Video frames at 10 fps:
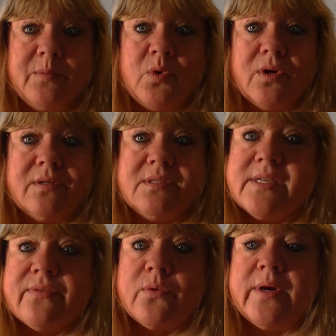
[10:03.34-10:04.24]
more
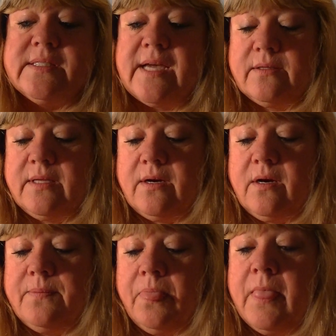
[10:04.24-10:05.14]
different ways out
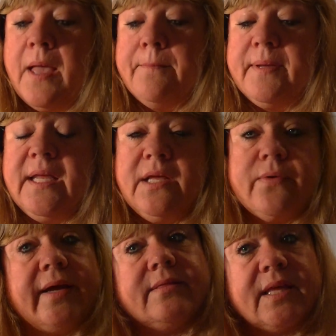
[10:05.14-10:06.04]
there. But
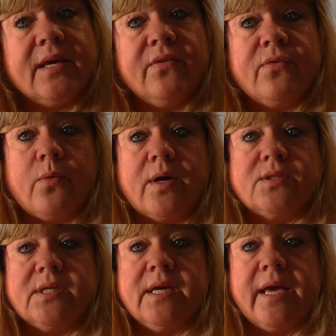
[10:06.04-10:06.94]
anyway, thank you for
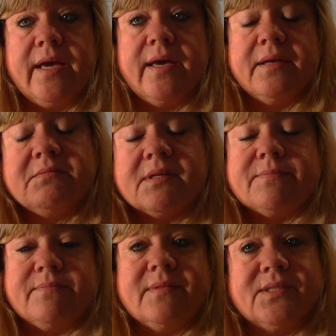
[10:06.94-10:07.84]
watching, and
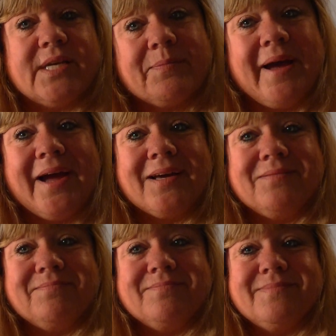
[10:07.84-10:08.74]
check back.
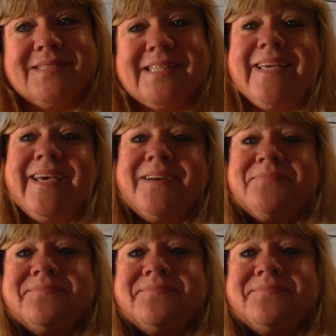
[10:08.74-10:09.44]
See ya.